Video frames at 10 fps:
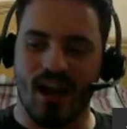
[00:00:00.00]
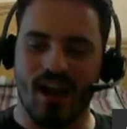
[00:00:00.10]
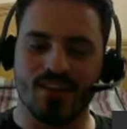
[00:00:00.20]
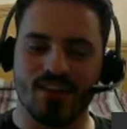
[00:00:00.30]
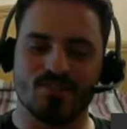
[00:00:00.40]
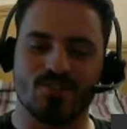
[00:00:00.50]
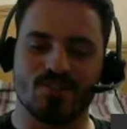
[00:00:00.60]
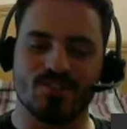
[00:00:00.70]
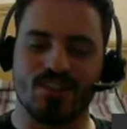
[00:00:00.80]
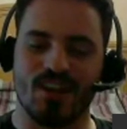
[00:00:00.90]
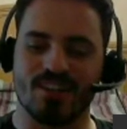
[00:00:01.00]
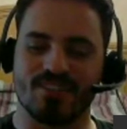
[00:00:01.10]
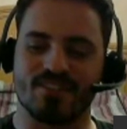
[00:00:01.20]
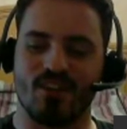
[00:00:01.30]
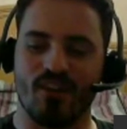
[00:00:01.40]
I
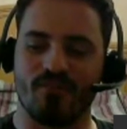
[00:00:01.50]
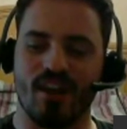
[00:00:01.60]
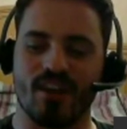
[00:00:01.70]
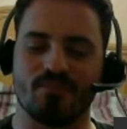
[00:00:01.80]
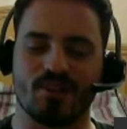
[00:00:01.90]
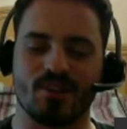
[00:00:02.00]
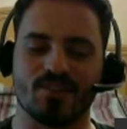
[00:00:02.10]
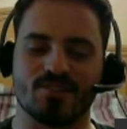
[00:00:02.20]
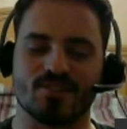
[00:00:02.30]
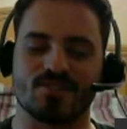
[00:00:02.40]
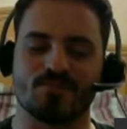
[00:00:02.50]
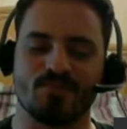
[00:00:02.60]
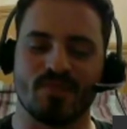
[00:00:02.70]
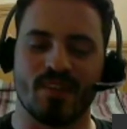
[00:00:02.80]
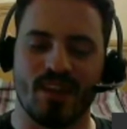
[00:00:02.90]
scoff at it
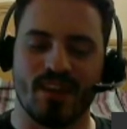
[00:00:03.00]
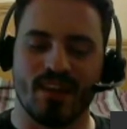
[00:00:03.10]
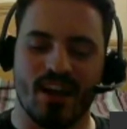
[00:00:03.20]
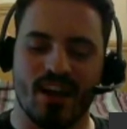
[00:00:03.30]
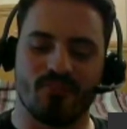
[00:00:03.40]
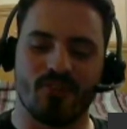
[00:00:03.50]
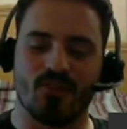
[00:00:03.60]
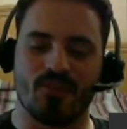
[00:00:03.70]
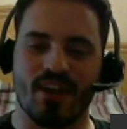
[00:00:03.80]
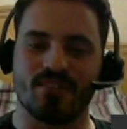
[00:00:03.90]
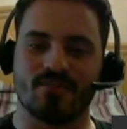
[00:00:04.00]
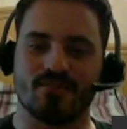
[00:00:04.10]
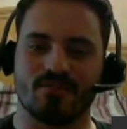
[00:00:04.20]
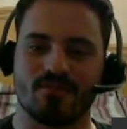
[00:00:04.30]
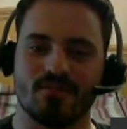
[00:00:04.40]
because I feel that
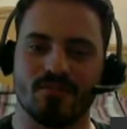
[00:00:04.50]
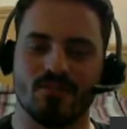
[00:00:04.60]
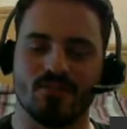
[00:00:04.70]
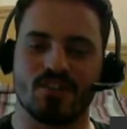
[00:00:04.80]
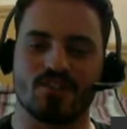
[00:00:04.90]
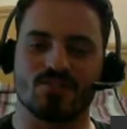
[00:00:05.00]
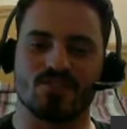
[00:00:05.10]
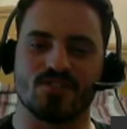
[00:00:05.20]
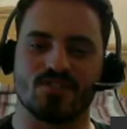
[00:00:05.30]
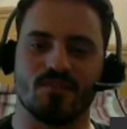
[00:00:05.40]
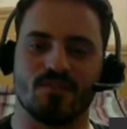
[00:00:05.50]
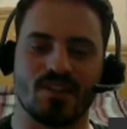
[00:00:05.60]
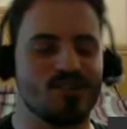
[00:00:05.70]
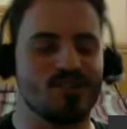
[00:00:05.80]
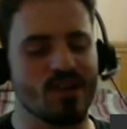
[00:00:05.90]
news agencies could
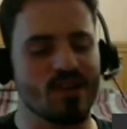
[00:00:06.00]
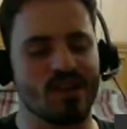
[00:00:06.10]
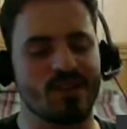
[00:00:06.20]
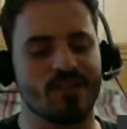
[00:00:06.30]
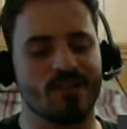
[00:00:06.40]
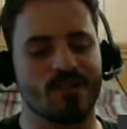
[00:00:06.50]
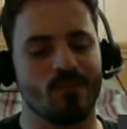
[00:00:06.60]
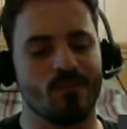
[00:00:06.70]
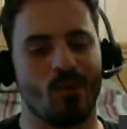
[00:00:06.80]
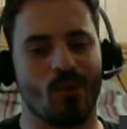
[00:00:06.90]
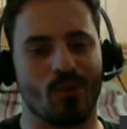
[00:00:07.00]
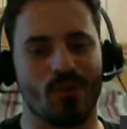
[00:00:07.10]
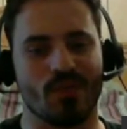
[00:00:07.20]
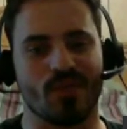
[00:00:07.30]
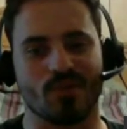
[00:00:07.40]
be doing more
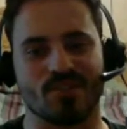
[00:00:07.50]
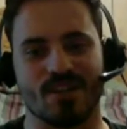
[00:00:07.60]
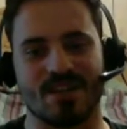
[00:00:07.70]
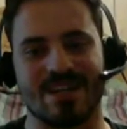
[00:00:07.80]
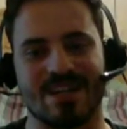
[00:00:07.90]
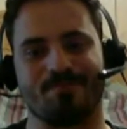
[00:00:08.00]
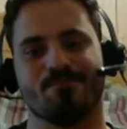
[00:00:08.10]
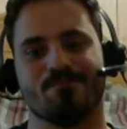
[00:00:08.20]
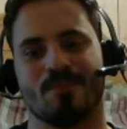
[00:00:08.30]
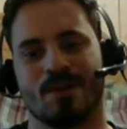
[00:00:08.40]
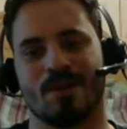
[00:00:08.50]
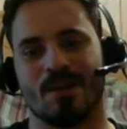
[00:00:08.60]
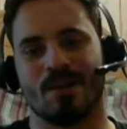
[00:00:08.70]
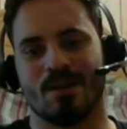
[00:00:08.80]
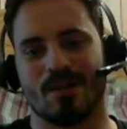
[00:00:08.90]
with their time
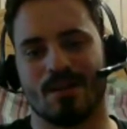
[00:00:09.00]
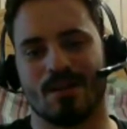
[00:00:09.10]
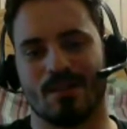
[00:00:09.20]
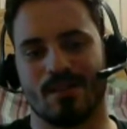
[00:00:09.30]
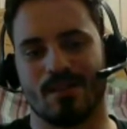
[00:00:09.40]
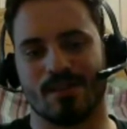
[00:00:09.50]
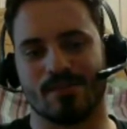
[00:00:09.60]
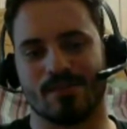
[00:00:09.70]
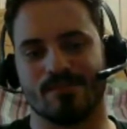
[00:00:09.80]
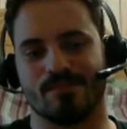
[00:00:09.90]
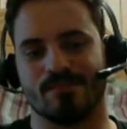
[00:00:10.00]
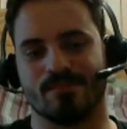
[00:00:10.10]
than